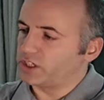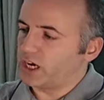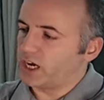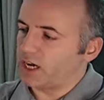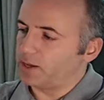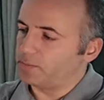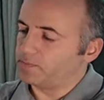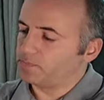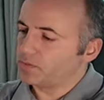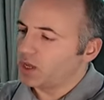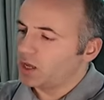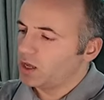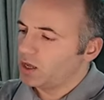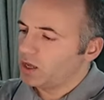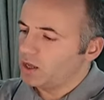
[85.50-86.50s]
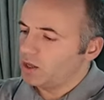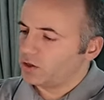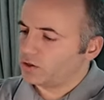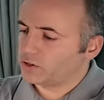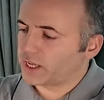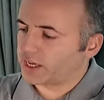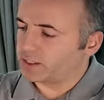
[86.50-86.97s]
time,
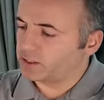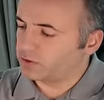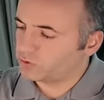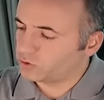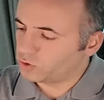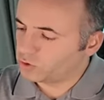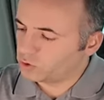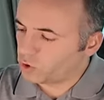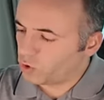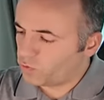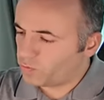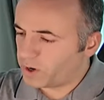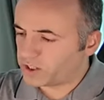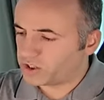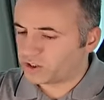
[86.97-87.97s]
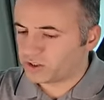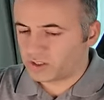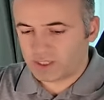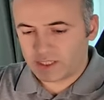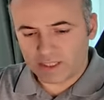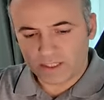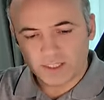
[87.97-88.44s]
like the low budget,
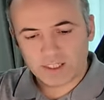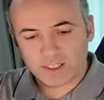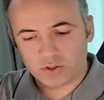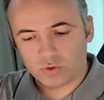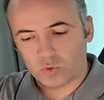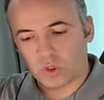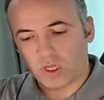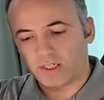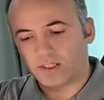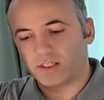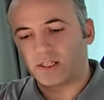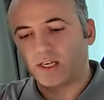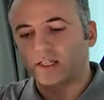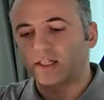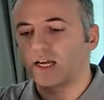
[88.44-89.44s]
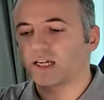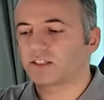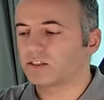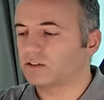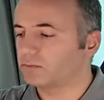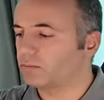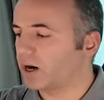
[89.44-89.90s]
this is Ulanzi, and
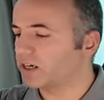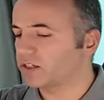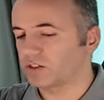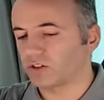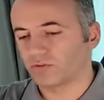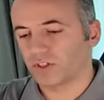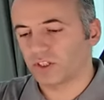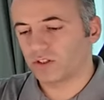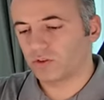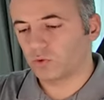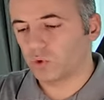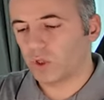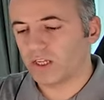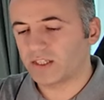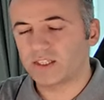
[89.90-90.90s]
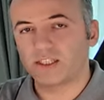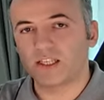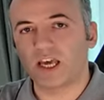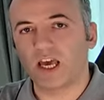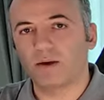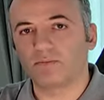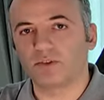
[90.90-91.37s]
that's the box of it,
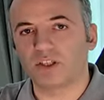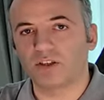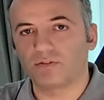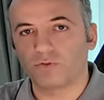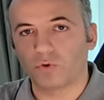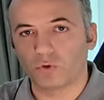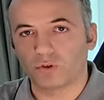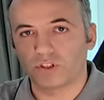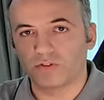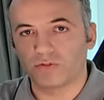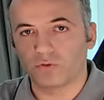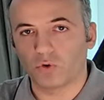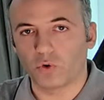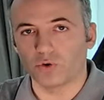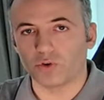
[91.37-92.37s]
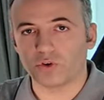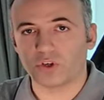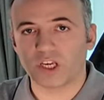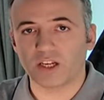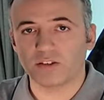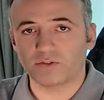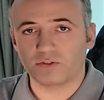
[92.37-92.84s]
Ulanzi MT44. You
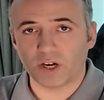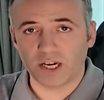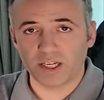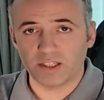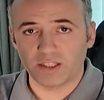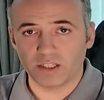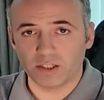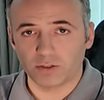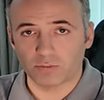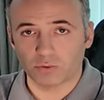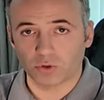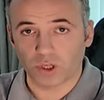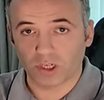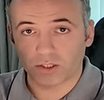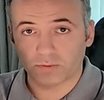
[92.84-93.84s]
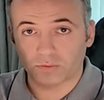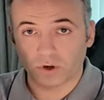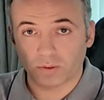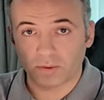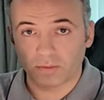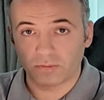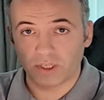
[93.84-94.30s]
can find these products
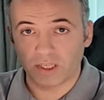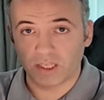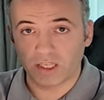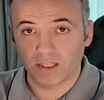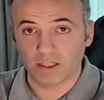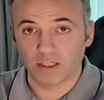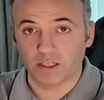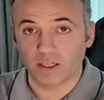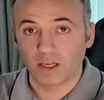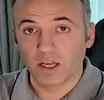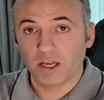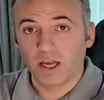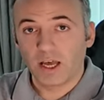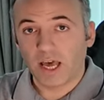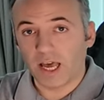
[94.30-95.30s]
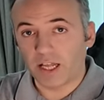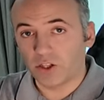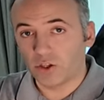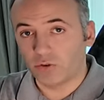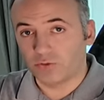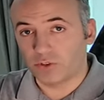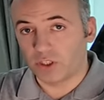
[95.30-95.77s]
probably in the
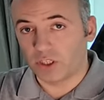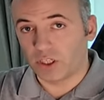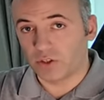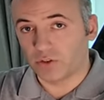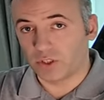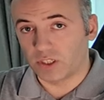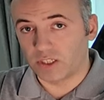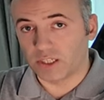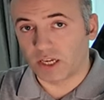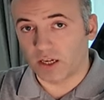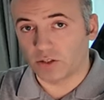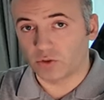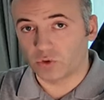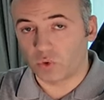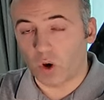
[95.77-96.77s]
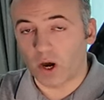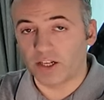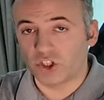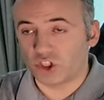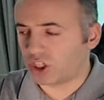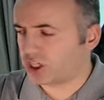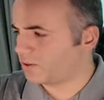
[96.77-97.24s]
end of the year discounts,
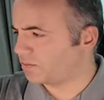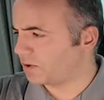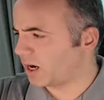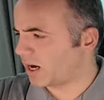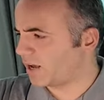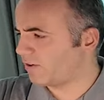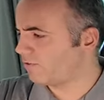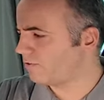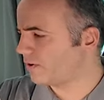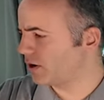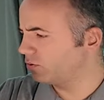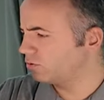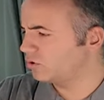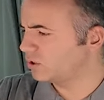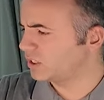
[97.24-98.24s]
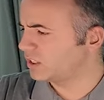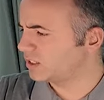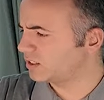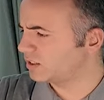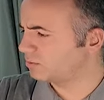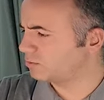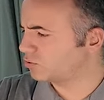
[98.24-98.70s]
quite cheap. I found
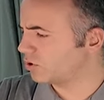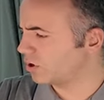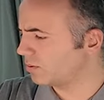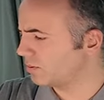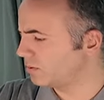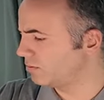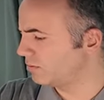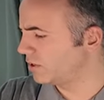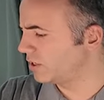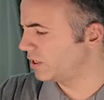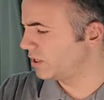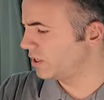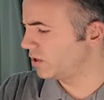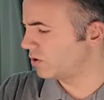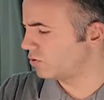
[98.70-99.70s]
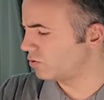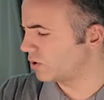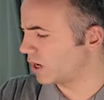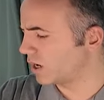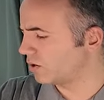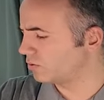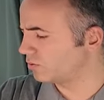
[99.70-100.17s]
this probably
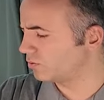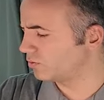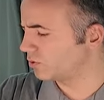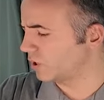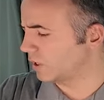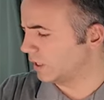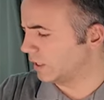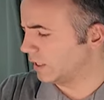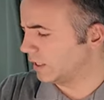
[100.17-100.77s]
around